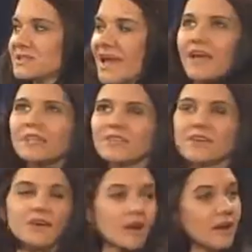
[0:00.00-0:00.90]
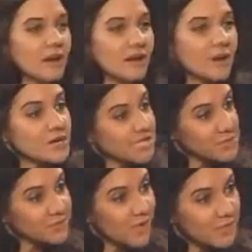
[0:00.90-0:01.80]
at the
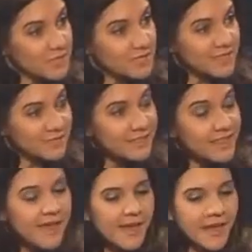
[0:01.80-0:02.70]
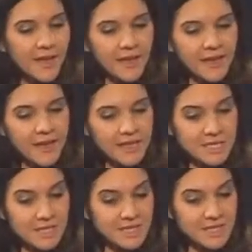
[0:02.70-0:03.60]
Artesian on 13th.
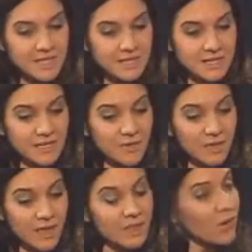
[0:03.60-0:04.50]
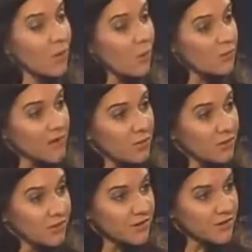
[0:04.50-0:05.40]
Tickets, you can get them at
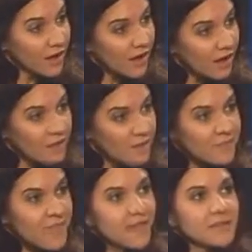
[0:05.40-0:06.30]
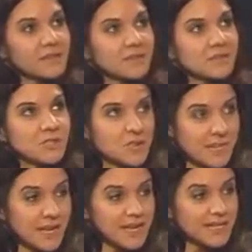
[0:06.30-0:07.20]
goldenappletheater.com. Tuesday
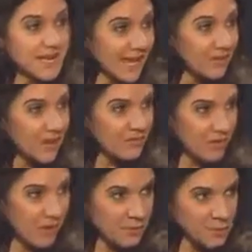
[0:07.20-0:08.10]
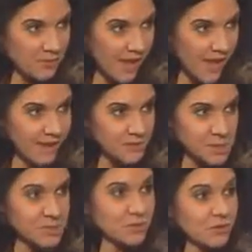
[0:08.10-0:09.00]
night tonight, we have a Pay What You Can, which
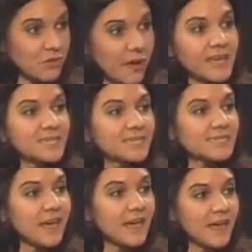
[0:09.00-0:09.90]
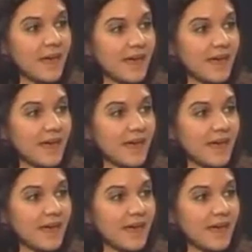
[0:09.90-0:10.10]
is really great. And